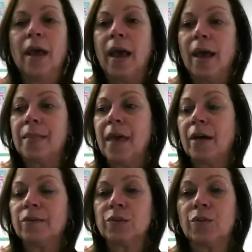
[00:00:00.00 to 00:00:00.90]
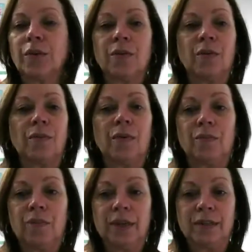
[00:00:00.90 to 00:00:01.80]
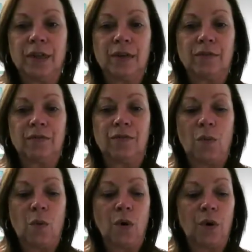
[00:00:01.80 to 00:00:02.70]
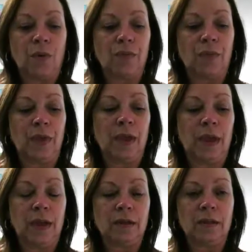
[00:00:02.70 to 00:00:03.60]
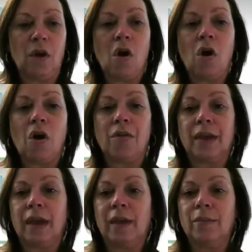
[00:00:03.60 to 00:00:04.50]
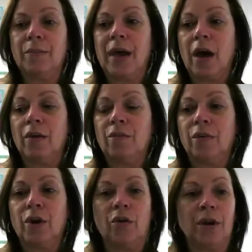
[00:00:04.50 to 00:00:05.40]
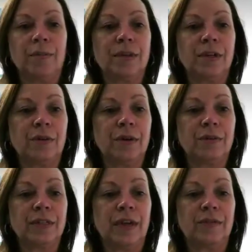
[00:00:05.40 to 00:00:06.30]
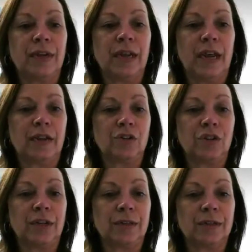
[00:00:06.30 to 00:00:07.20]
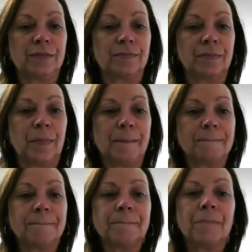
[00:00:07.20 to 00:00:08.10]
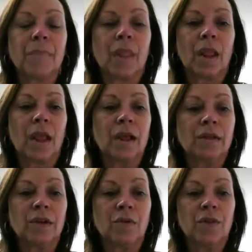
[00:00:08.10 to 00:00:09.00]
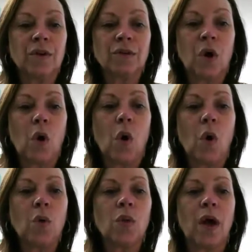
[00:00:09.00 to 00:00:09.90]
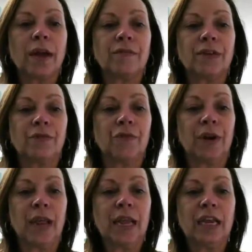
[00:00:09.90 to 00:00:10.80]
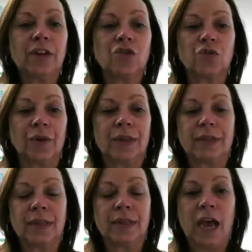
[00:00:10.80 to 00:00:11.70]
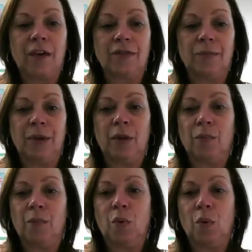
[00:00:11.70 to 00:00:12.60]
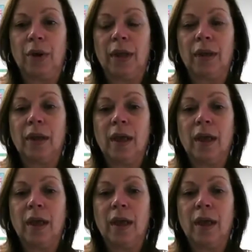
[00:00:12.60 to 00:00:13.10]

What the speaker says: And that was one of the reasons for the law that came about regarding material safety data sheets. So there's a whole lot of different injuries that have to be reported.